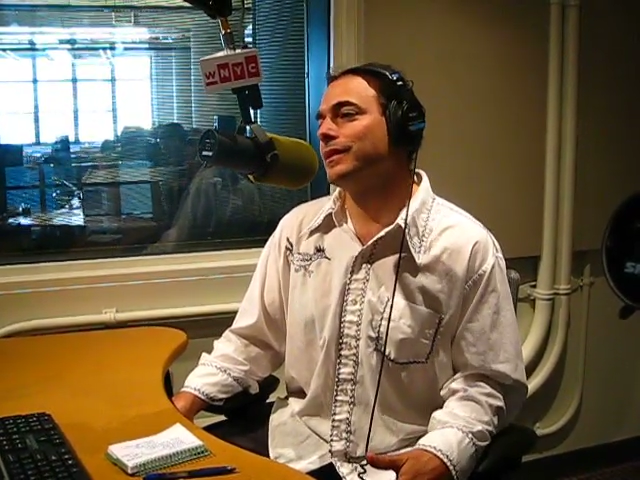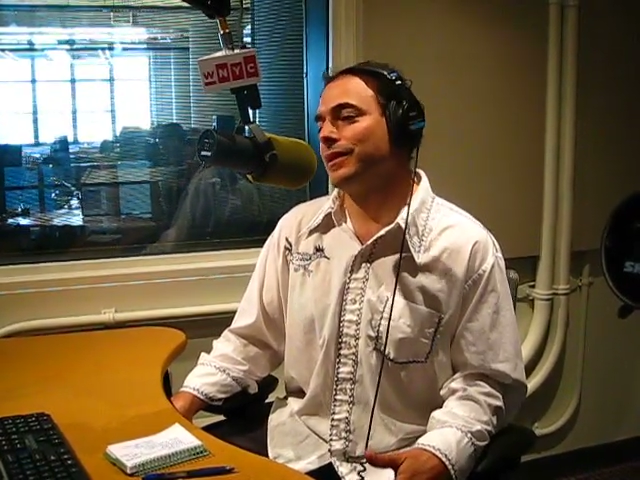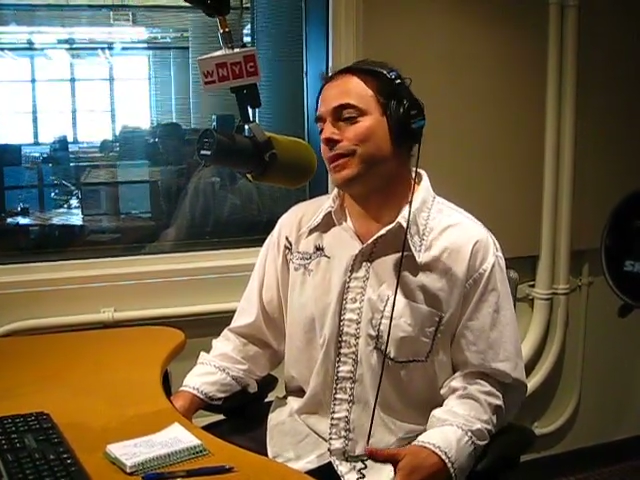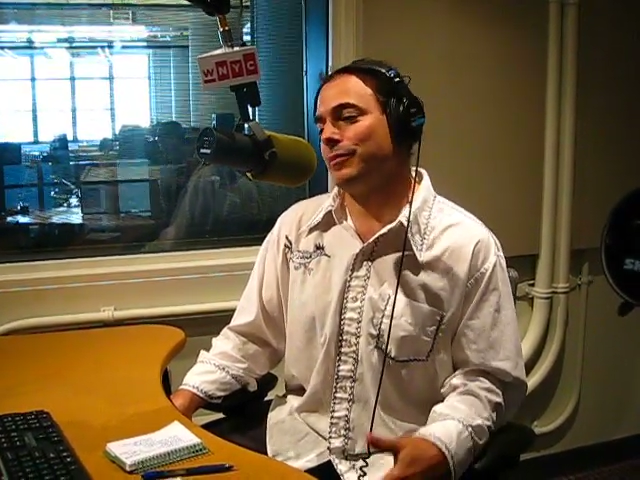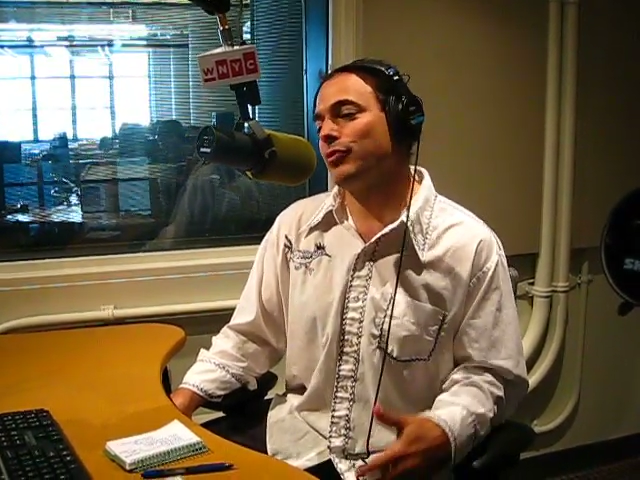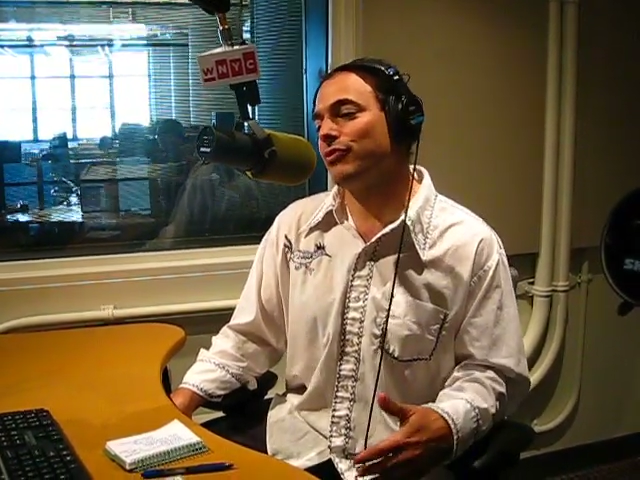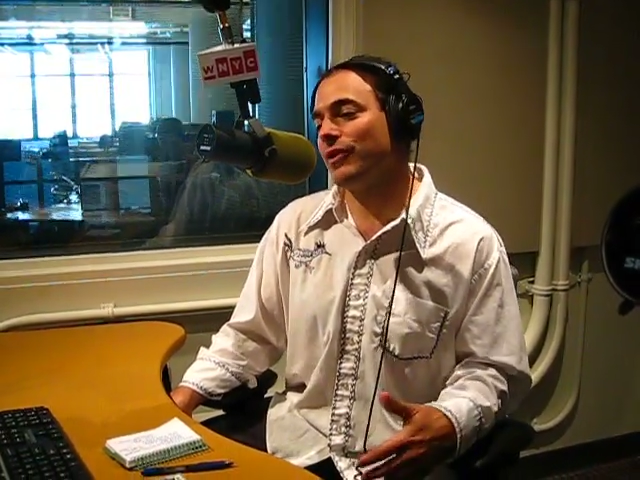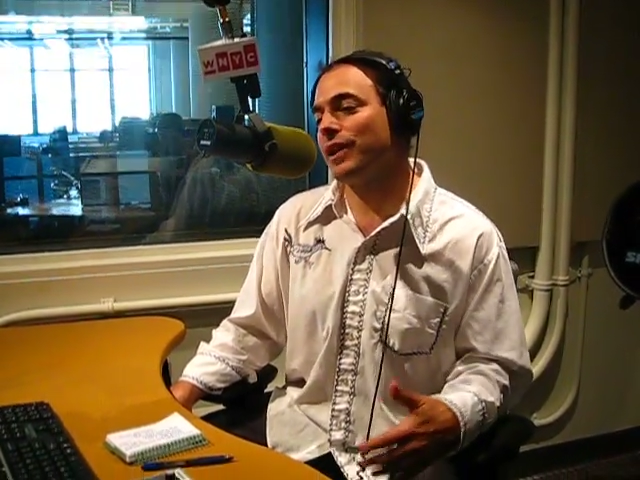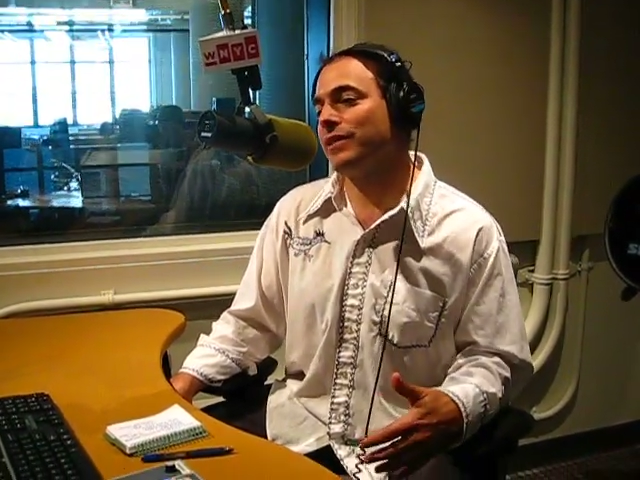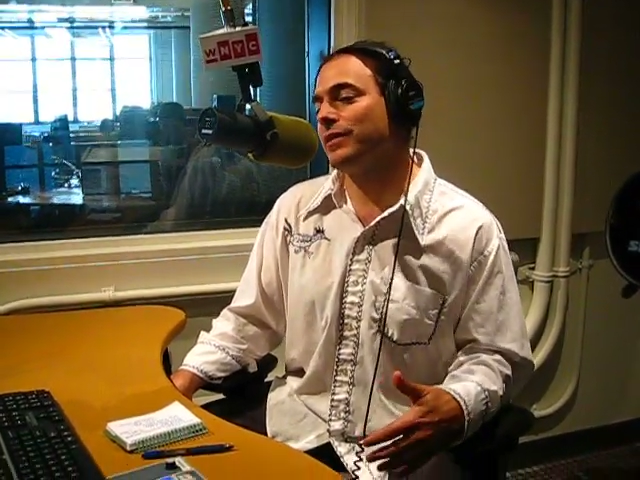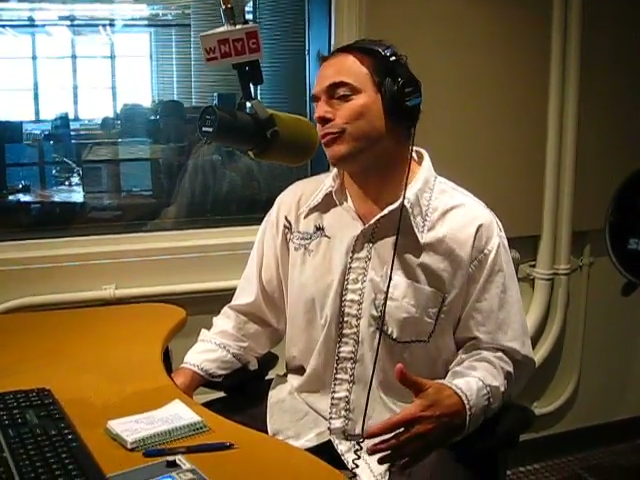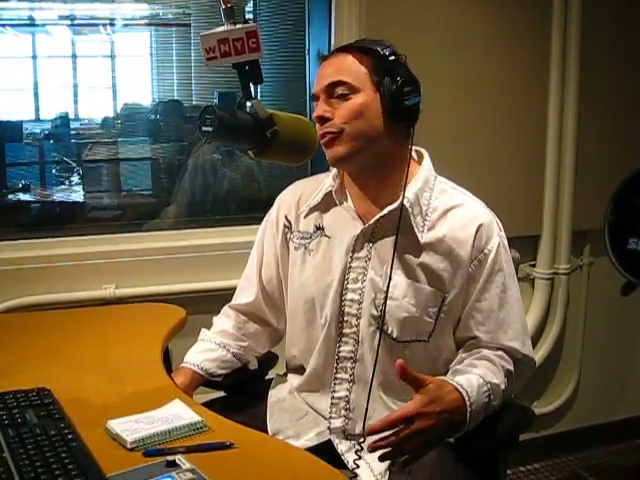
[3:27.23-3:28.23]
uh,
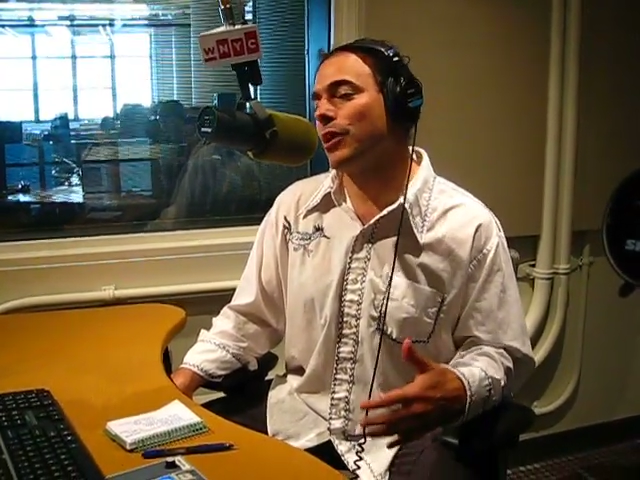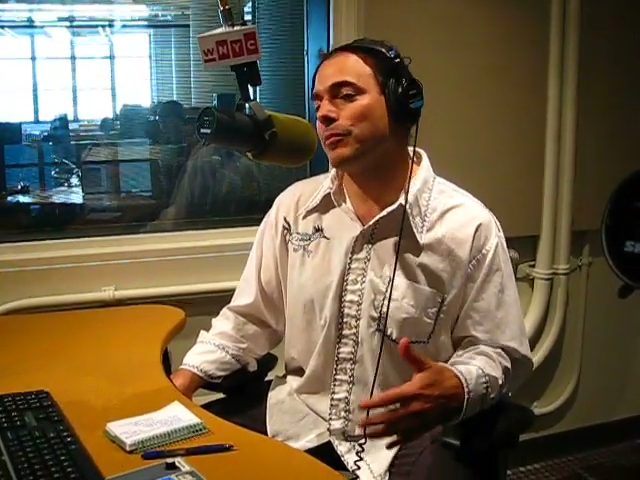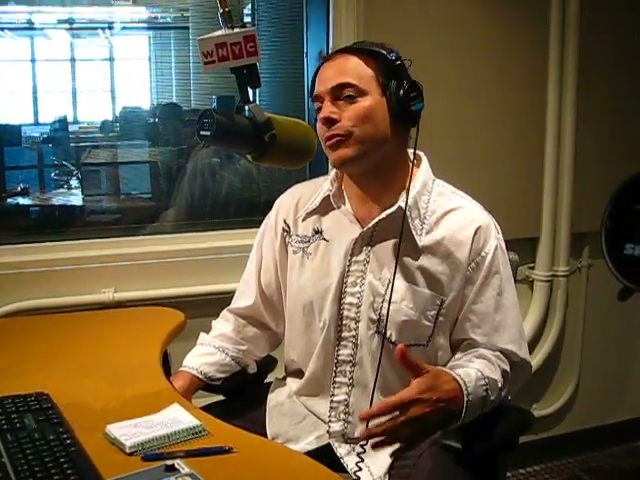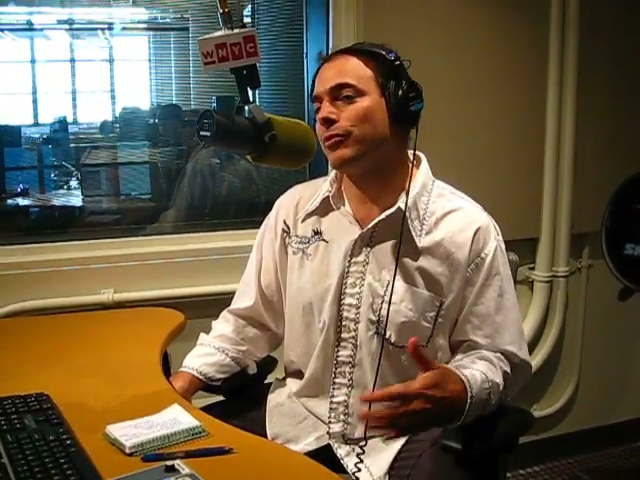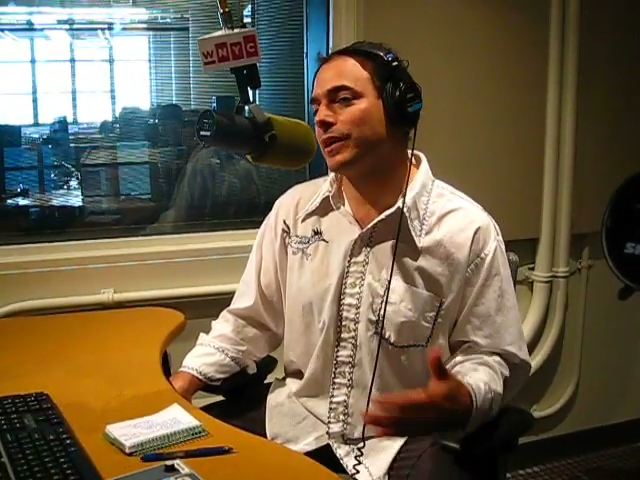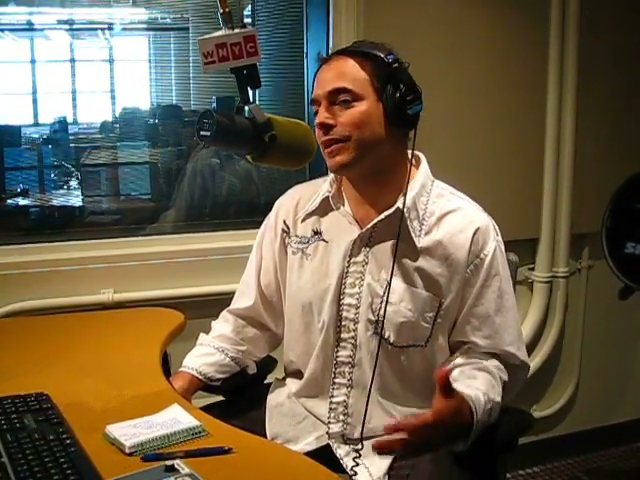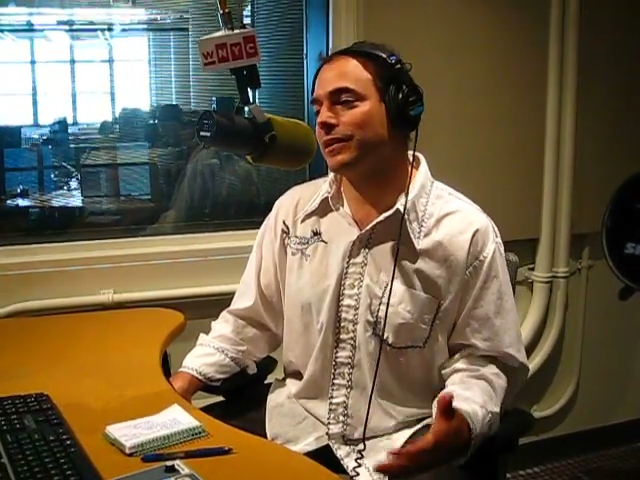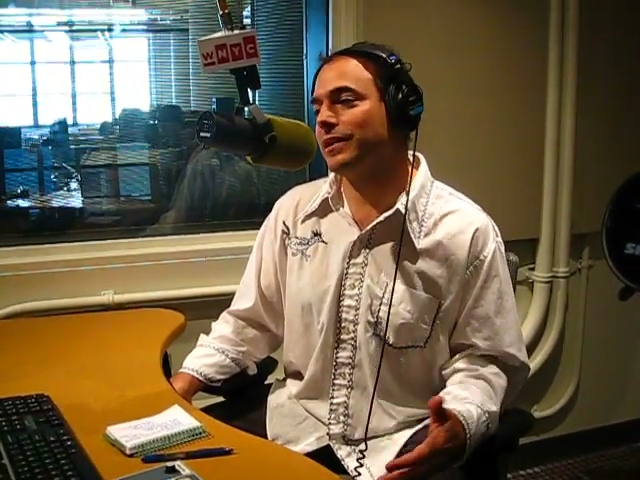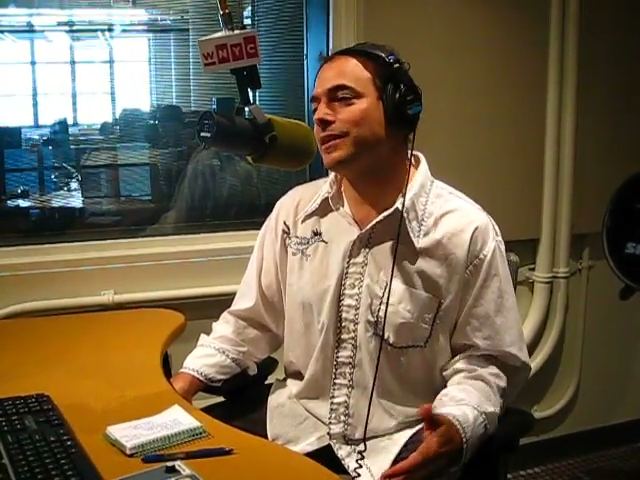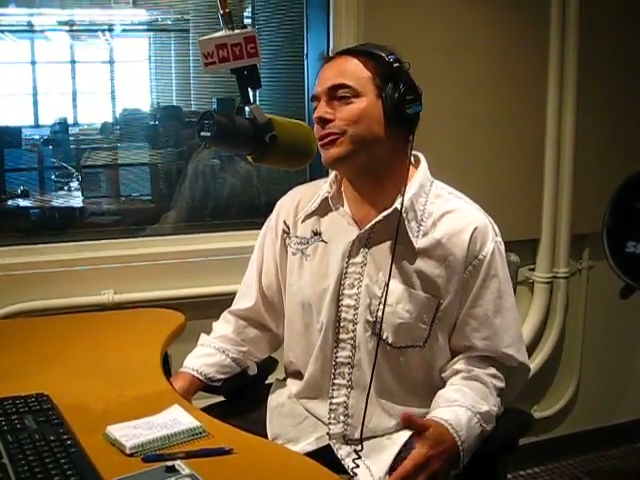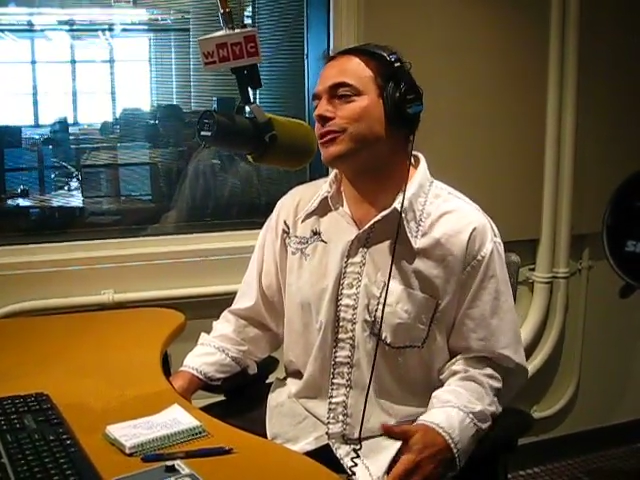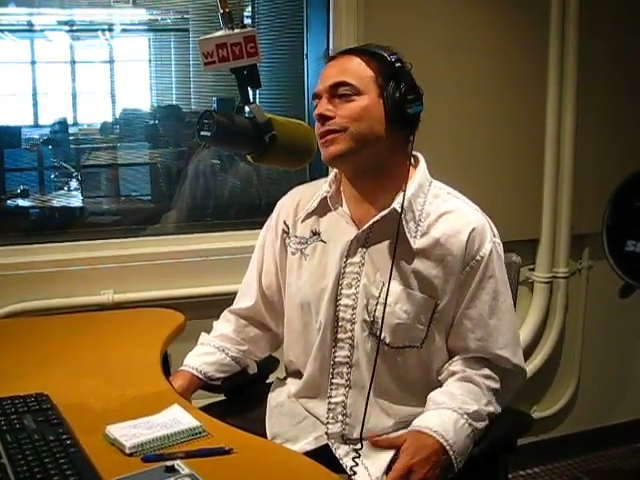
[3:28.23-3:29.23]
provide the proper
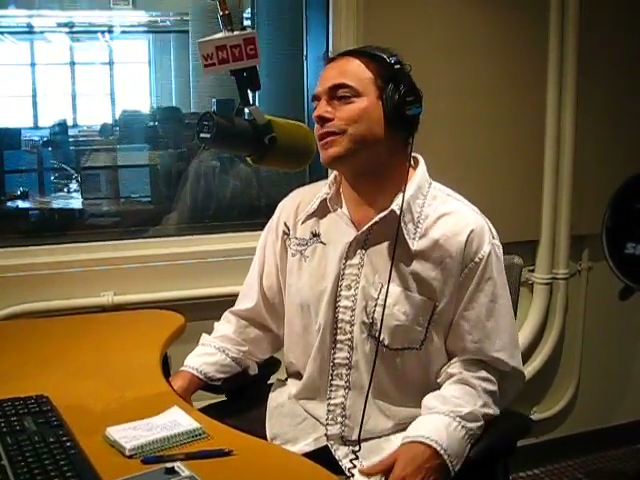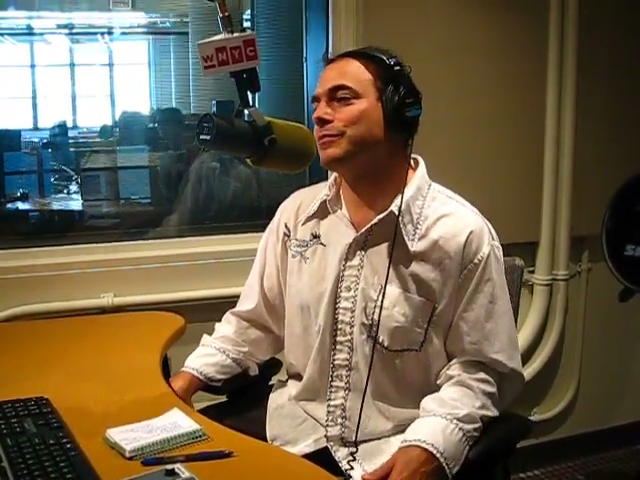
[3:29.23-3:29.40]
regulation